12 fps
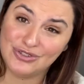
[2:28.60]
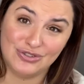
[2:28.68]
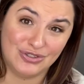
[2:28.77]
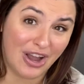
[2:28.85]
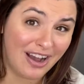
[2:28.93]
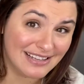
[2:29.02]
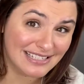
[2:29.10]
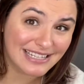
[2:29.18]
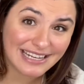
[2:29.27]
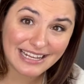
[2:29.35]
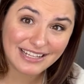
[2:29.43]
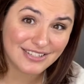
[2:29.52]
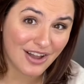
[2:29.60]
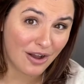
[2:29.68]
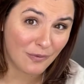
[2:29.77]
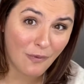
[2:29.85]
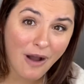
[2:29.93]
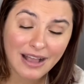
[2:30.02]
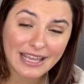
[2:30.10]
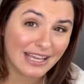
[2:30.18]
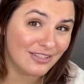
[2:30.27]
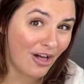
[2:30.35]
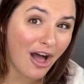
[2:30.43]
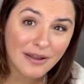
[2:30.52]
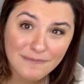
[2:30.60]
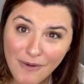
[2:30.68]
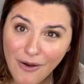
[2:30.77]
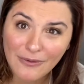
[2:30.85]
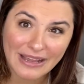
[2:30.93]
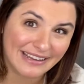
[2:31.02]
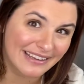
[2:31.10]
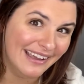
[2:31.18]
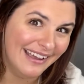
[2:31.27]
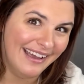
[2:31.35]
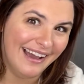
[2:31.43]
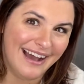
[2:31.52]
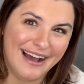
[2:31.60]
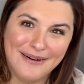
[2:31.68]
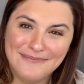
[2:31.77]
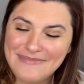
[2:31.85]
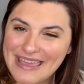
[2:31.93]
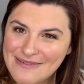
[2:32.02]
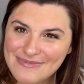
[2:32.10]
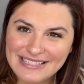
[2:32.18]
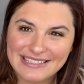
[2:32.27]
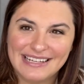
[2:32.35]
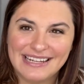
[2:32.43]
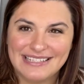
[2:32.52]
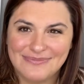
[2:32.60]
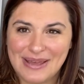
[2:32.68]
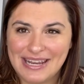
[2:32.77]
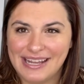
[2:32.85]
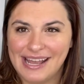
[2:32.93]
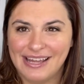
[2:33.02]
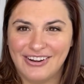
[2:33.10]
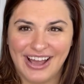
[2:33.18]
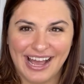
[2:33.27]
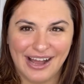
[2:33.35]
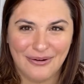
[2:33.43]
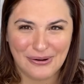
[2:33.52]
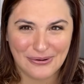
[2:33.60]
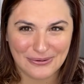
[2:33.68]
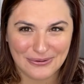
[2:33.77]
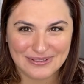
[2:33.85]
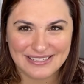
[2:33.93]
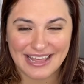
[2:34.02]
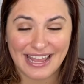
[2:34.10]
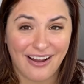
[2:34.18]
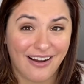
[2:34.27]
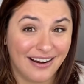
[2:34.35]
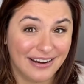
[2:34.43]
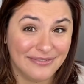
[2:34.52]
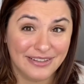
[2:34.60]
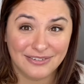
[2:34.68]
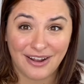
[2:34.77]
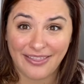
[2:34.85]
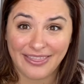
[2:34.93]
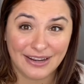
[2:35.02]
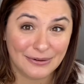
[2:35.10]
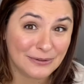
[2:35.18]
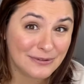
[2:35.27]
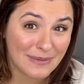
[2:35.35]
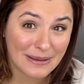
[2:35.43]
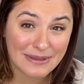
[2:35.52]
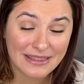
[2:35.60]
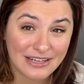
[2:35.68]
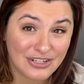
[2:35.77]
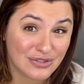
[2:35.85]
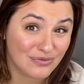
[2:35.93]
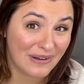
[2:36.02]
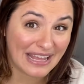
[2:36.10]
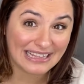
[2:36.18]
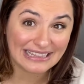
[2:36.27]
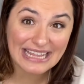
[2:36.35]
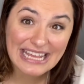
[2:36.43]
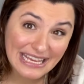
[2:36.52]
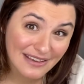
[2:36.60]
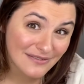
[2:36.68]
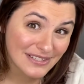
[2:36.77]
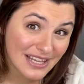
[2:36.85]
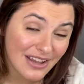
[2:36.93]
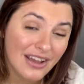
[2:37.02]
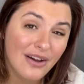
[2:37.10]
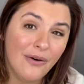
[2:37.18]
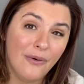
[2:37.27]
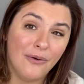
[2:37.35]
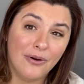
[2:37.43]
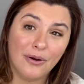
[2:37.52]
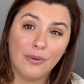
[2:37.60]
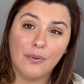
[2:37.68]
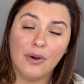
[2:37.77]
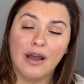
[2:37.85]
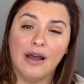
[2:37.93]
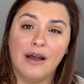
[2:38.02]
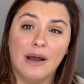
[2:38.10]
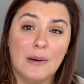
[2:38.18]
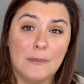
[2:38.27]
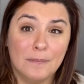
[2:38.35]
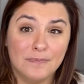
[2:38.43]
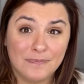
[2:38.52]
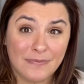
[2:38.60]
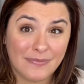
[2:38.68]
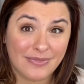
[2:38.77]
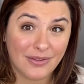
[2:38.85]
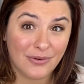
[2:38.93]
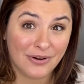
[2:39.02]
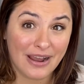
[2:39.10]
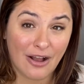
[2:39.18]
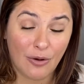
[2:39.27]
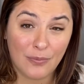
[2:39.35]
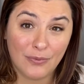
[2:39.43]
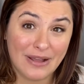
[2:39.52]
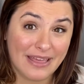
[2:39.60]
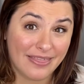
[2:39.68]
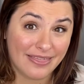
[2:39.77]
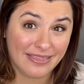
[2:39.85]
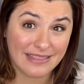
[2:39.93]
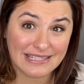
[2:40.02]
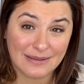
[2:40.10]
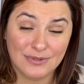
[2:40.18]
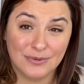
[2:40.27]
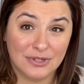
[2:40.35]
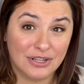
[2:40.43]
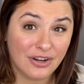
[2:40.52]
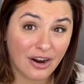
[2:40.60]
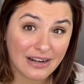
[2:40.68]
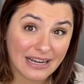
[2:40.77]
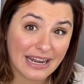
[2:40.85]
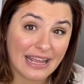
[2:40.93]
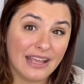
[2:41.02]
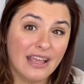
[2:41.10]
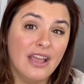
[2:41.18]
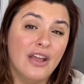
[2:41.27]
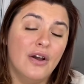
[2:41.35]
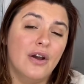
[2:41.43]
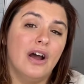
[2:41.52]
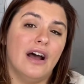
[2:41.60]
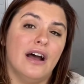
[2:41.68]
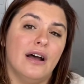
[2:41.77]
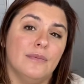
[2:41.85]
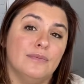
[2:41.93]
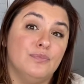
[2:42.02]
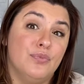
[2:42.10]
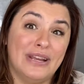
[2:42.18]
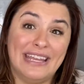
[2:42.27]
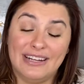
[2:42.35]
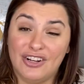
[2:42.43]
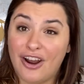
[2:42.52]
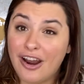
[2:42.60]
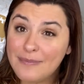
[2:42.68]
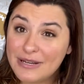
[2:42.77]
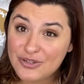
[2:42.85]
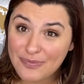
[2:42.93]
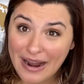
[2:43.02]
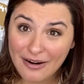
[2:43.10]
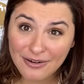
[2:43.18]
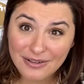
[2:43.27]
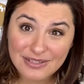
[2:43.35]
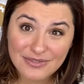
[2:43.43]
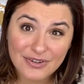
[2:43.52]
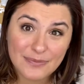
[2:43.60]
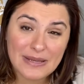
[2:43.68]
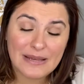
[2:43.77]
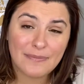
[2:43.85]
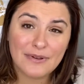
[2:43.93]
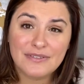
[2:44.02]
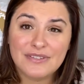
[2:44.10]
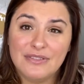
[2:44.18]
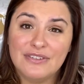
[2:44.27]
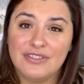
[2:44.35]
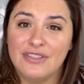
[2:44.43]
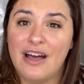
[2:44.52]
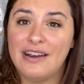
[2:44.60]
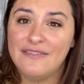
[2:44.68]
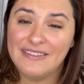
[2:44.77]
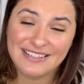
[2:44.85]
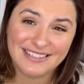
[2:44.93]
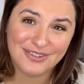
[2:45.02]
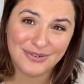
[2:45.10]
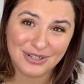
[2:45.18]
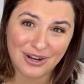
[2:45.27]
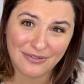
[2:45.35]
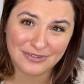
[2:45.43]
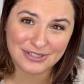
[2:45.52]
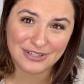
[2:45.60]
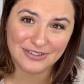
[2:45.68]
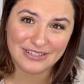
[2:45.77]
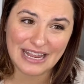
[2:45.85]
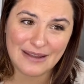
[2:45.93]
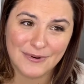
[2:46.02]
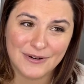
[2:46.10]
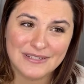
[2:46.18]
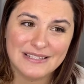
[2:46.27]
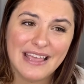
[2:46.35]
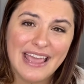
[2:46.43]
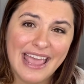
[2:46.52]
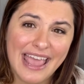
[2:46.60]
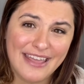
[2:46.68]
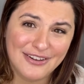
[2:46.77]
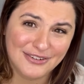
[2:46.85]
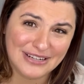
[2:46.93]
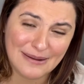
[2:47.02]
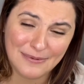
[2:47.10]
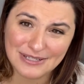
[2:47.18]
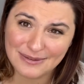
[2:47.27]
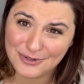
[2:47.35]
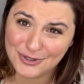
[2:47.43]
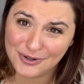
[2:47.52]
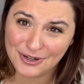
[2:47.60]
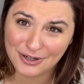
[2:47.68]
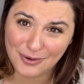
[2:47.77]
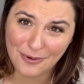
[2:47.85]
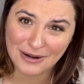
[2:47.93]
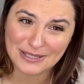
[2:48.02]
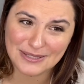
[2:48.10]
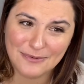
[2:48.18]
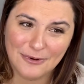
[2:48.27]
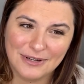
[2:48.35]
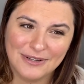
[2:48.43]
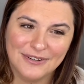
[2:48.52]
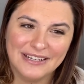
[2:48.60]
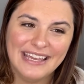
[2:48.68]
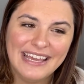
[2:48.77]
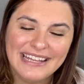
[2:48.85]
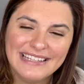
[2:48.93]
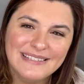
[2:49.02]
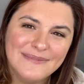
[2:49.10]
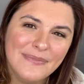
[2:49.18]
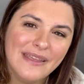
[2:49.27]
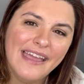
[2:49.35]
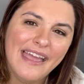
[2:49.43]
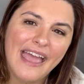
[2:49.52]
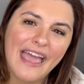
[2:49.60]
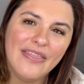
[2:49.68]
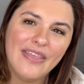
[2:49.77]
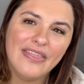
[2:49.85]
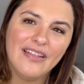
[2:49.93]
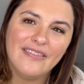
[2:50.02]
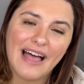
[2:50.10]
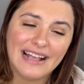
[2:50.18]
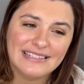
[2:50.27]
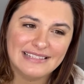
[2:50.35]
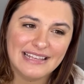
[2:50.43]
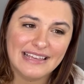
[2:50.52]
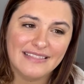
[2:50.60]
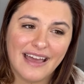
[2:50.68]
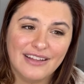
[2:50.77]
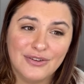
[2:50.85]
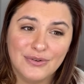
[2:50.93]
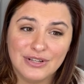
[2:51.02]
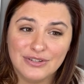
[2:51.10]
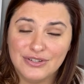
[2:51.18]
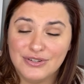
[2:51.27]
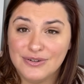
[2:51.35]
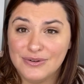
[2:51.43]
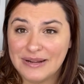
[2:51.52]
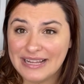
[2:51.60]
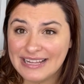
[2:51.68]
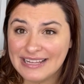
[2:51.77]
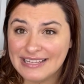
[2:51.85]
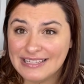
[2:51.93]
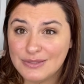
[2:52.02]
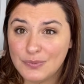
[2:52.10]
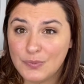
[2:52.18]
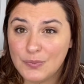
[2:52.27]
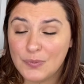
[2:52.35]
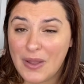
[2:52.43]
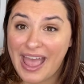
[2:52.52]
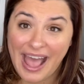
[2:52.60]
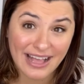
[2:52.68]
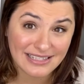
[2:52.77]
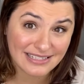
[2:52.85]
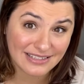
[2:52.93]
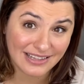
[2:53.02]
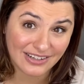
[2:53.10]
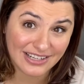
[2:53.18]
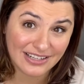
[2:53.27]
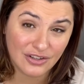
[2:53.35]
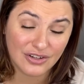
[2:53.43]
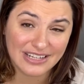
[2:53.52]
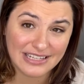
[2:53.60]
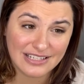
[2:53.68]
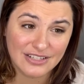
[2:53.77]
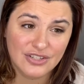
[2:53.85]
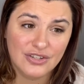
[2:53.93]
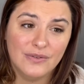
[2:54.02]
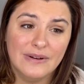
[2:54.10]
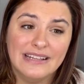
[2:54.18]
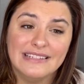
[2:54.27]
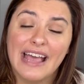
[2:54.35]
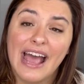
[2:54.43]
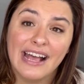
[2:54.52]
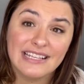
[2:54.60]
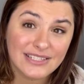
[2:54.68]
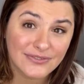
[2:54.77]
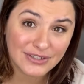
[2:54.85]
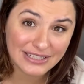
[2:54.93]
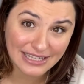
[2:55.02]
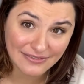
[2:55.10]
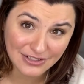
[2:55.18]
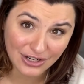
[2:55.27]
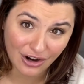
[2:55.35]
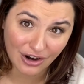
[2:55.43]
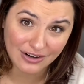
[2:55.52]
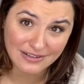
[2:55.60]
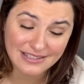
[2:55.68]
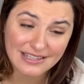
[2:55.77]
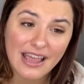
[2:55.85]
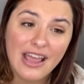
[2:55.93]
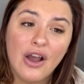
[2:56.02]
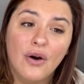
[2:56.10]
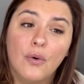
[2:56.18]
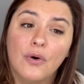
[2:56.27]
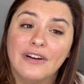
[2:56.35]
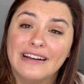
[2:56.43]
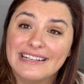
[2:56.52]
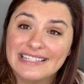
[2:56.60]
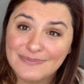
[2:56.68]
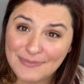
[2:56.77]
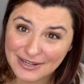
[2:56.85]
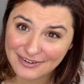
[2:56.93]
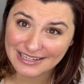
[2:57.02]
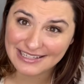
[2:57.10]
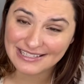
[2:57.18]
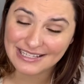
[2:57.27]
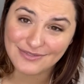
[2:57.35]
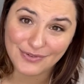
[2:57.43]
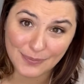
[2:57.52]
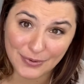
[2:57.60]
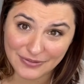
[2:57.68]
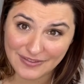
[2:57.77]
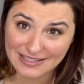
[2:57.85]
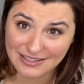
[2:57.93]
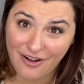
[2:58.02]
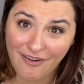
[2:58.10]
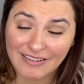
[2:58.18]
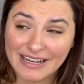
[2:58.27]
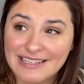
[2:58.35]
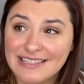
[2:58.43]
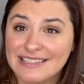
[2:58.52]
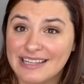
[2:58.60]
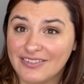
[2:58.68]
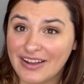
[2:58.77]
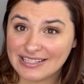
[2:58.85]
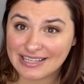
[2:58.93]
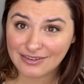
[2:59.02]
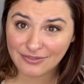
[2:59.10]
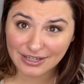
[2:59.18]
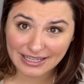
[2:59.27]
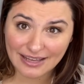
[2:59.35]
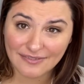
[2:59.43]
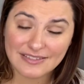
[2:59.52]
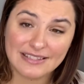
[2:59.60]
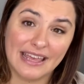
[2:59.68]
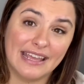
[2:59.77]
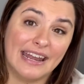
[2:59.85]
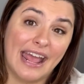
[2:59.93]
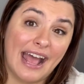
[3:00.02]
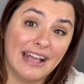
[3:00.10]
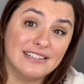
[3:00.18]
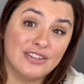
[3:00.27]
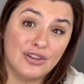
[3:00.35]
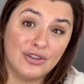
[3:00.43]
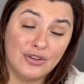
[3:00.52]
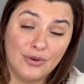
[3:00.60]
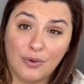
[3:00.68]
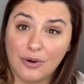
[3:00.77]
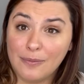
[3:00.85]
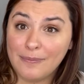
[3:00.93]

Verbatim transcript: dog sitting, dog walking, lawn mowing, um, babysitting, depending on how old they are. If they're not that old, maybe they just rake leaves or, um, or help with some sort of gardening, um, bring in garbage barrels for people. So there's a lot of things that you can offer to your neighbors and your neighbors I'm sure are gonna wanna support your kids. And then the last thing that you can do is ask that your kids can do is ask for gift cards or experiences for birthdays and holidays. Instead of asking for gifts, they can ask your